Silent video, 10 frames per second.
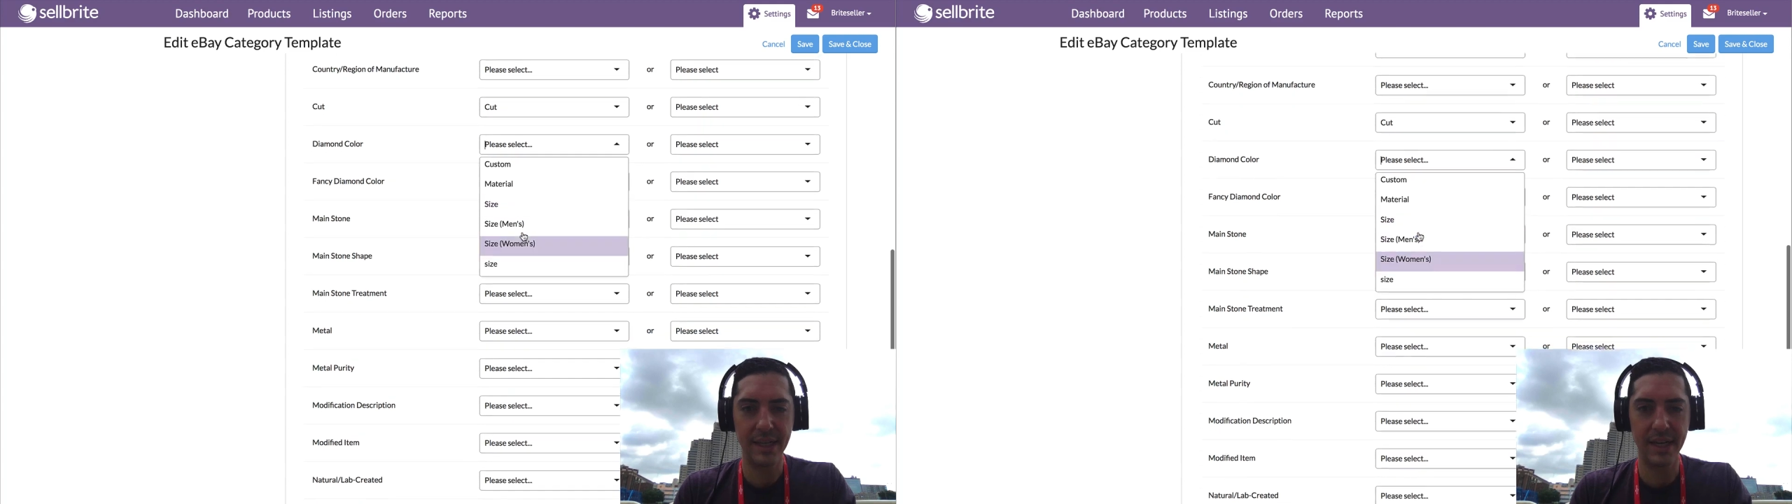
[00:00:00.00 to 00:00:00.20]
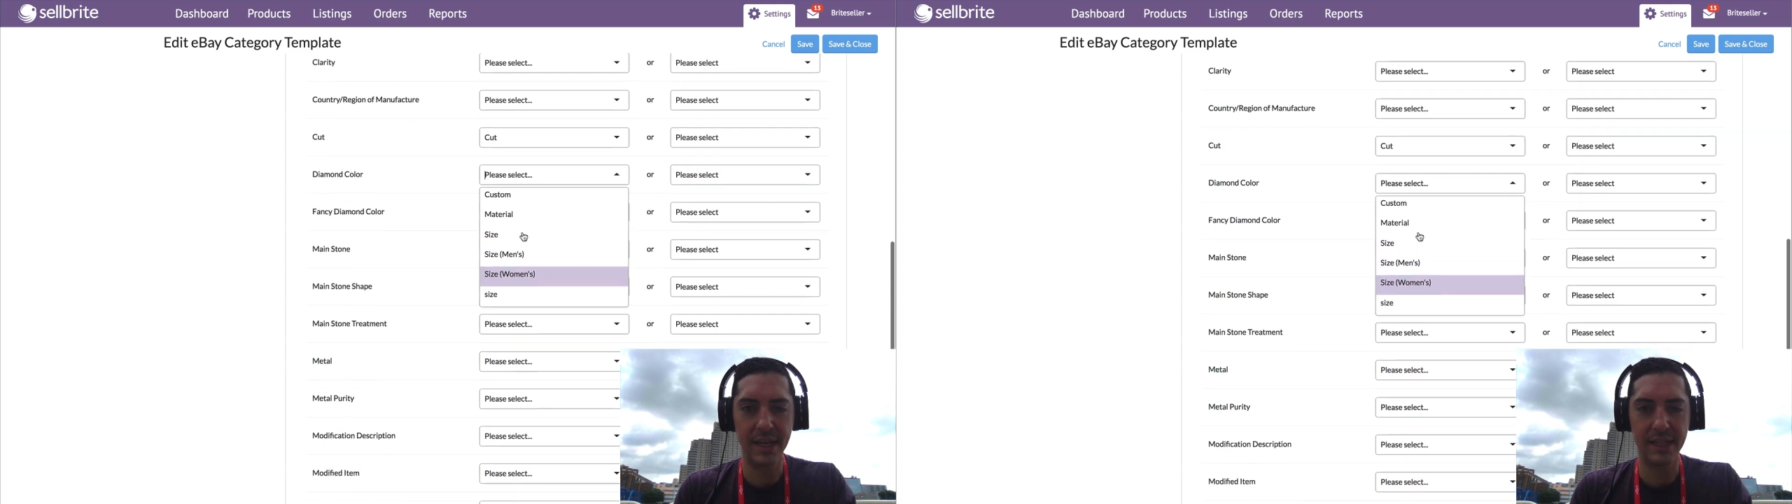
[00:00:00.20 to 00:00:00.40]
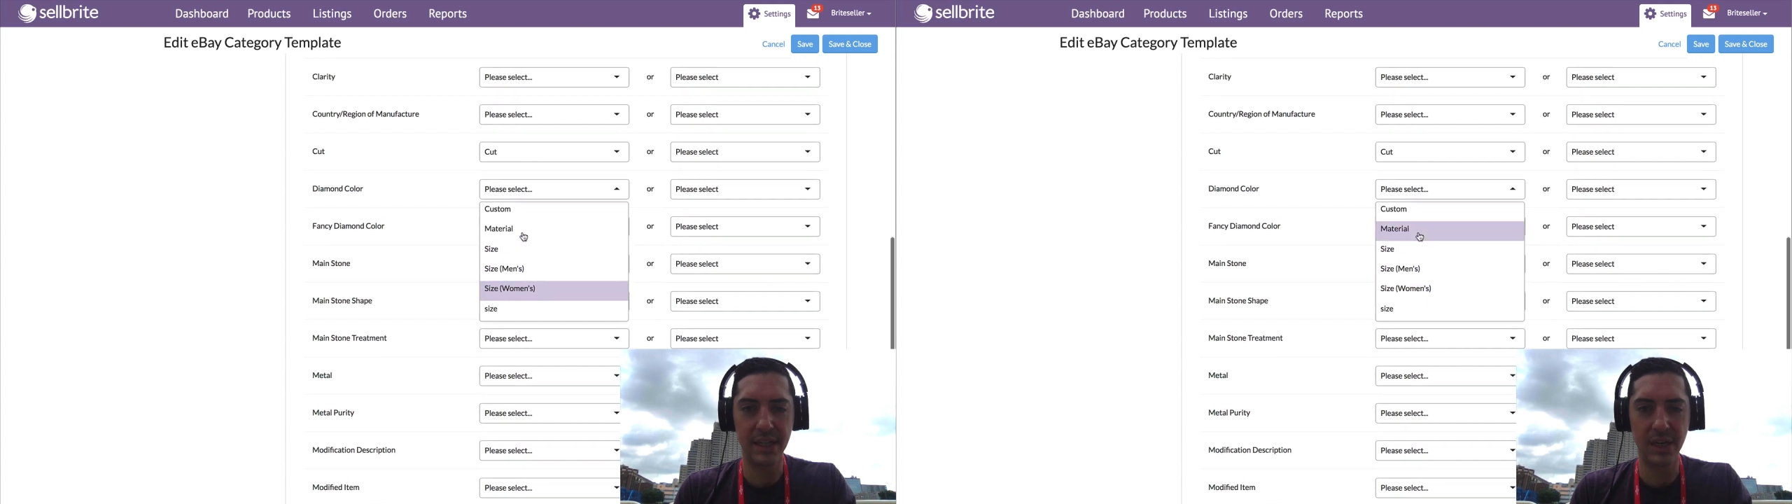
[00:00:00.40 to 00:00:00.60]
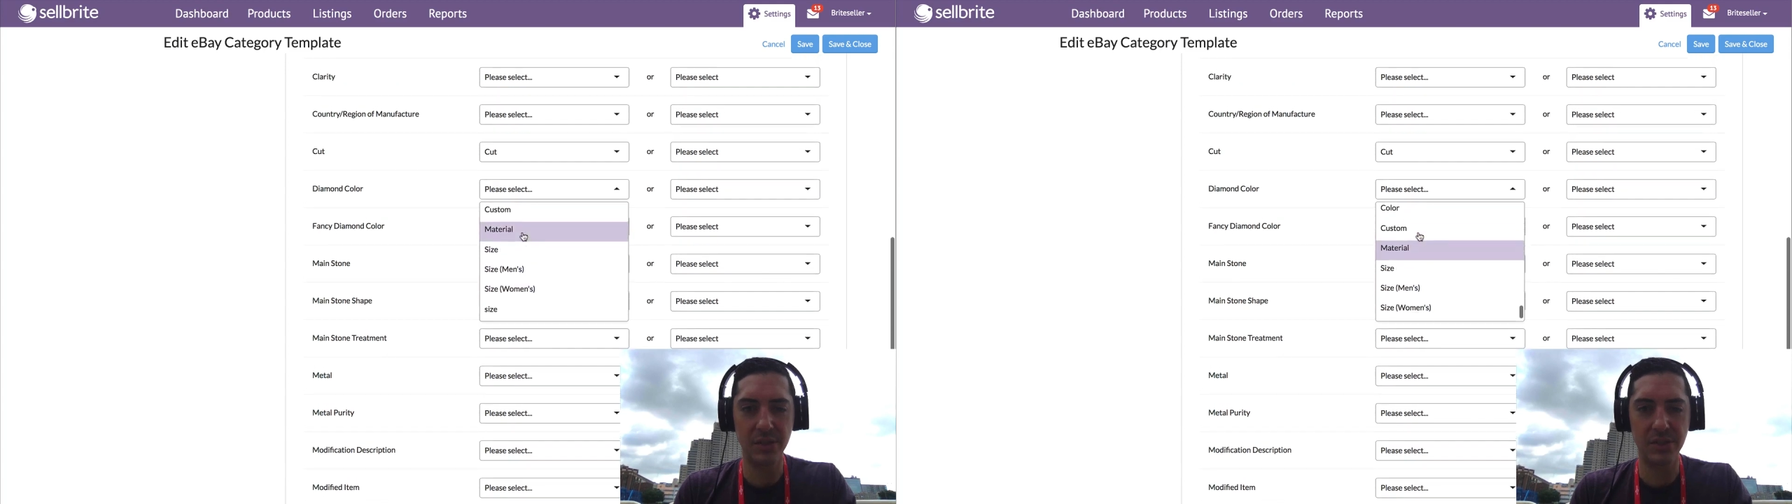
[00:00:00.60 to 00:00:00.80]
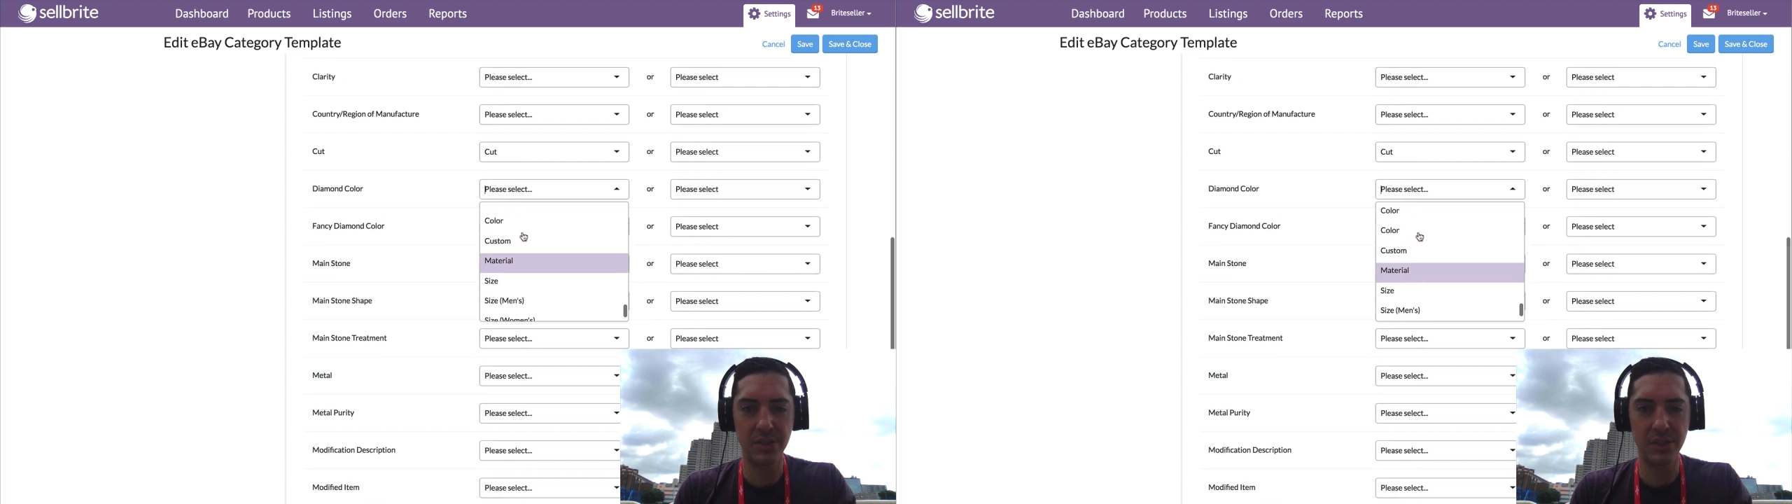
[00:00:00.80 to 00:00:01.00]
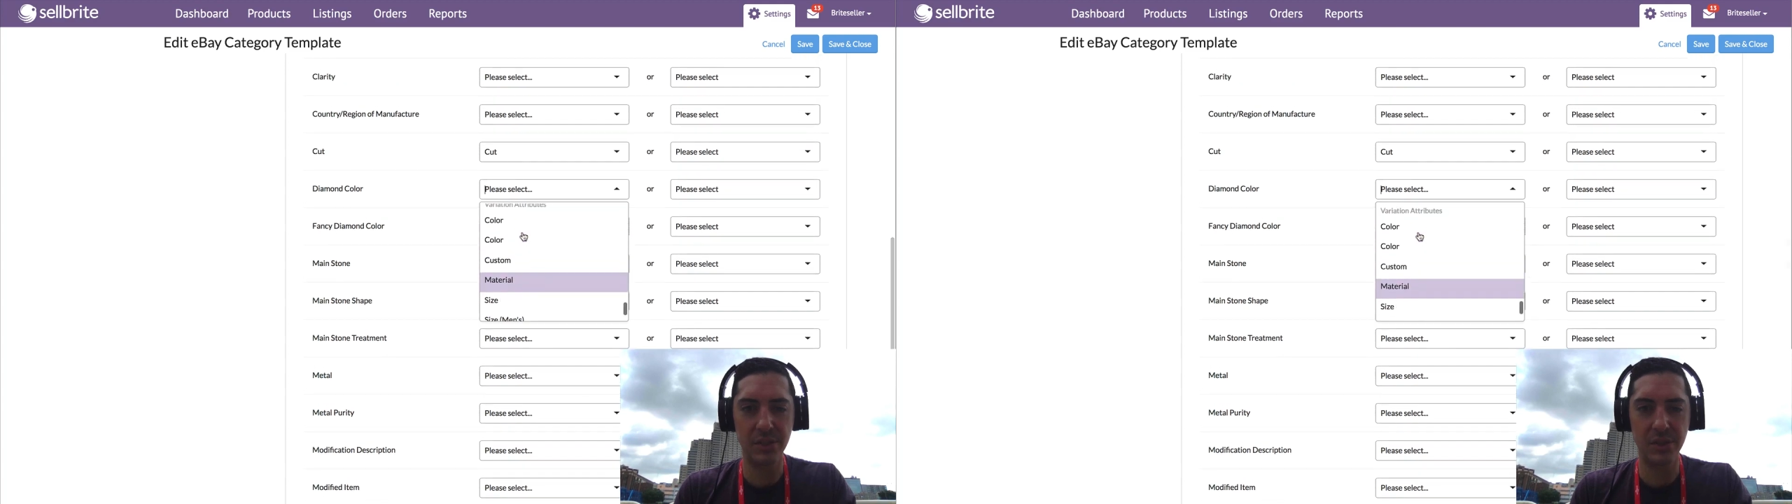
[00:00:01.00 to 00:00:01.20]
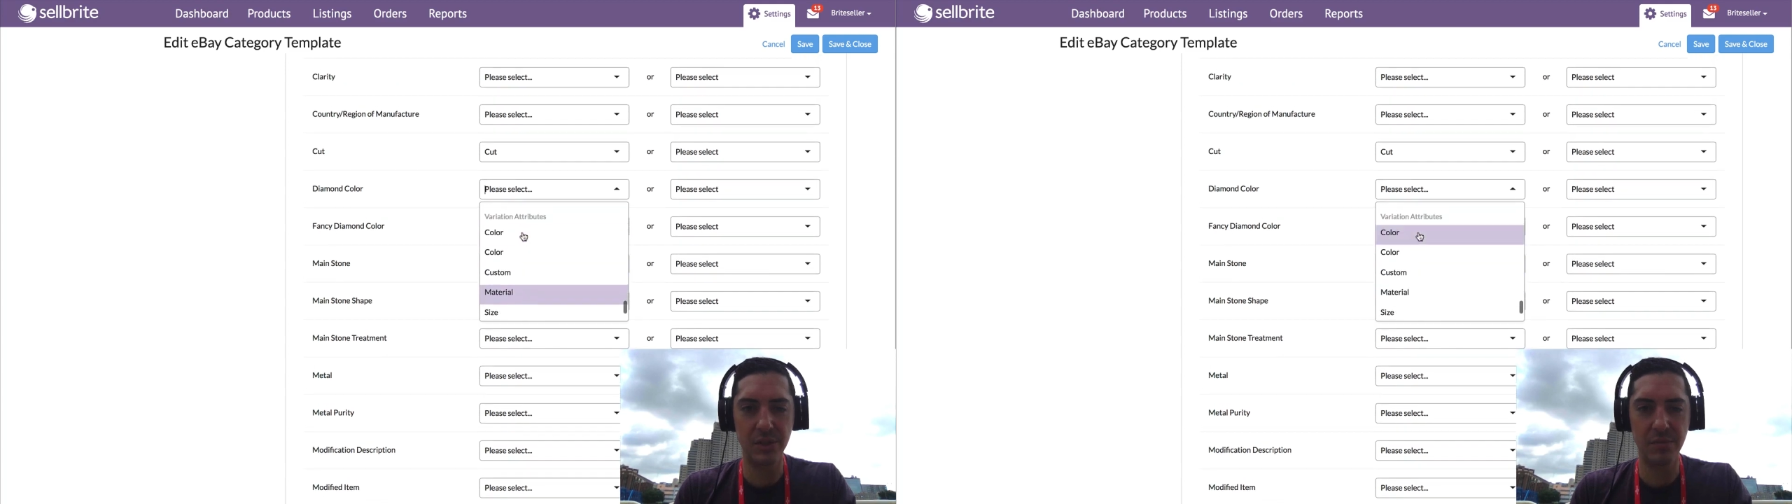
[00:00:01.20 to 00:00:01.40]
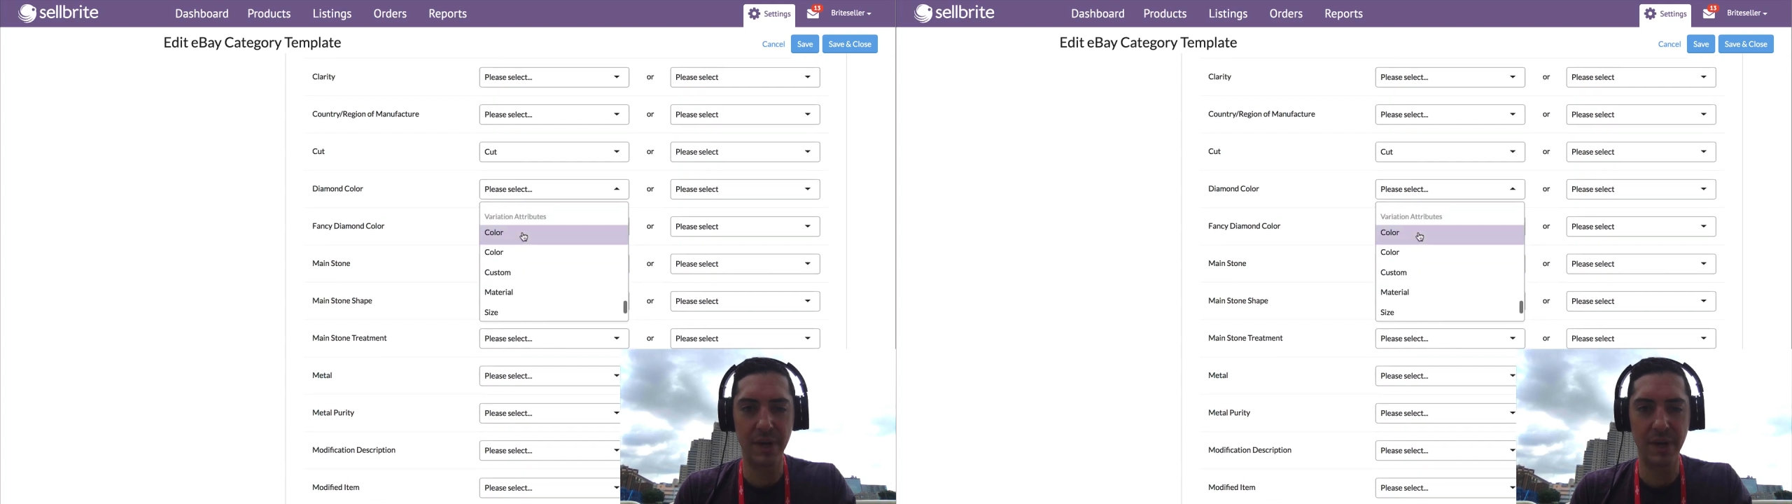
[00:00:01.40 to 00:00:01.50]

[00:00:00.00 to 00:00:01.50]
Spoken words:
and go to